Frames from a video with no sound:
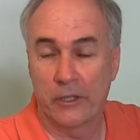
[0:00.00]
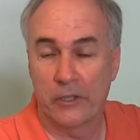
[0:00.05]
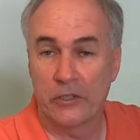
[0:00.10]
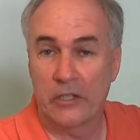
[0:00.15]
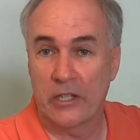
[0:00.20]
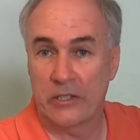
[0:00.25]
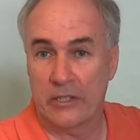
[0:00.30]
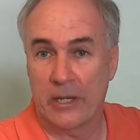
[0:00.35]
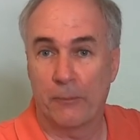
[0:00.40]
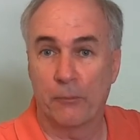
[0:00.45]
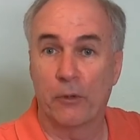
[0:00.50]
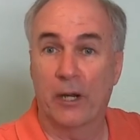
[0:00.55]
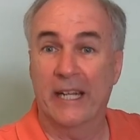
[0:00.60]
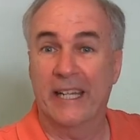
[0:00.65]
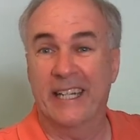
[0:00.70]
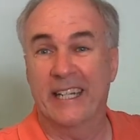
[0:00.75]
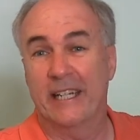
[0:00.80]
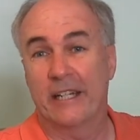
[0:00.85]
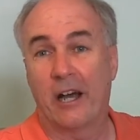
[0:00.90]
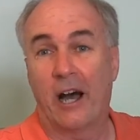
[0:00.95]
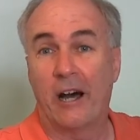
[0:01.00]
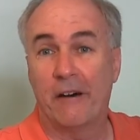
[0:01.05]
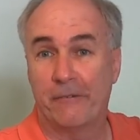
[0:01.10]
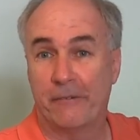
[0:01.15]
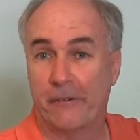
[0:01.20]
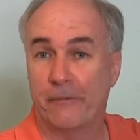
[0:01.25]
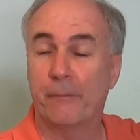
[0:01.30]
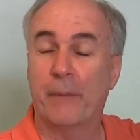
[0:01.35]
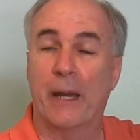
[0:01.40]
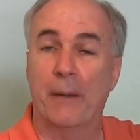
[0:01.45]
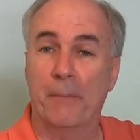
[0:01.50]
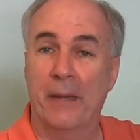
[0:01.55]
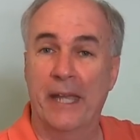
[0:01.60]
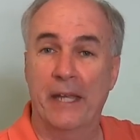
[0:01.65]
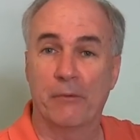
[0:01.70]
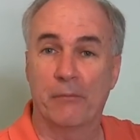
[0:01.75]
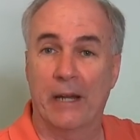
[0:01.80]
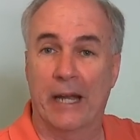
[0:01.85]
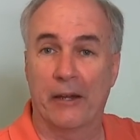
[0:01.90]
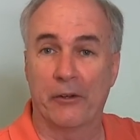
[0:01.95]
and since I'm running it off of my
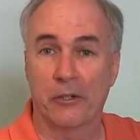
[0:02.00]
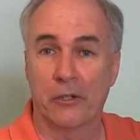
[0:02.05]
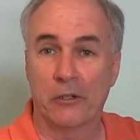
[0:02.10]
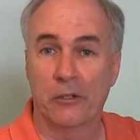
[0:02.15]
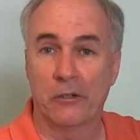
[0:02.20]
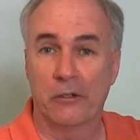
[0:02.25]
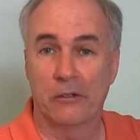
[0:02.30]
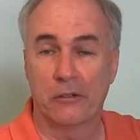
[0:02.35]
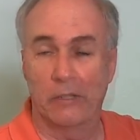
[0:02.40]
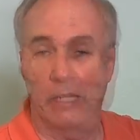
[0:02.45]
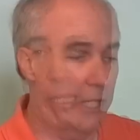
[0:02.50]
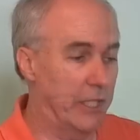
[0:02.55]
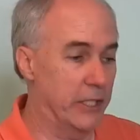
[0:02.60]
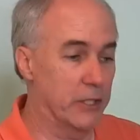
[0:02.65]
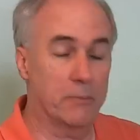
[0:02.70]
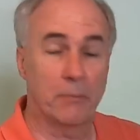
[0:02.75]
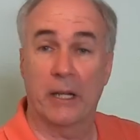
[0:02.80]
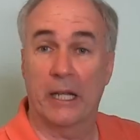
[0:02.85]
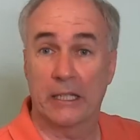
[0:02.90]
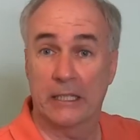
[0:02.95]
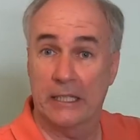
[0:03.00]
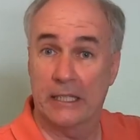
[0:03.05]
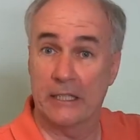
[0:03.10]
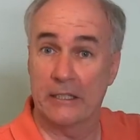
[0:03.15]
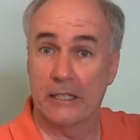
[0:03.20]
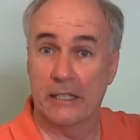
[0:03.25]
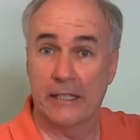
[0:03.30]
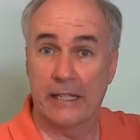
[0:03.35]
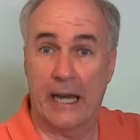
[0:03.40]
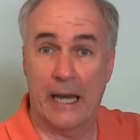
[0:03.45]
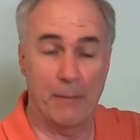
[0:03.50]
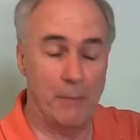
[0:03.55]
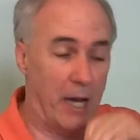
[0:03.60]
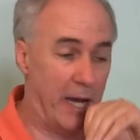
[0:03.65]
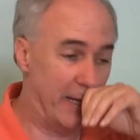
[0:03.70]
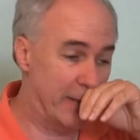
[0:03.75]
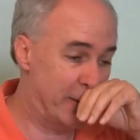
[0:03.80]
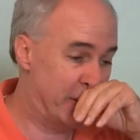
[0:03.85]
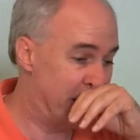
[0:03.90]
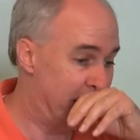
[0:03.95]
main router, I just plugged it into the
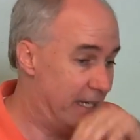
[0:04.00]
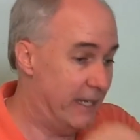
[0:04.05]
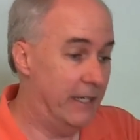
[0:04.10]
iBoss.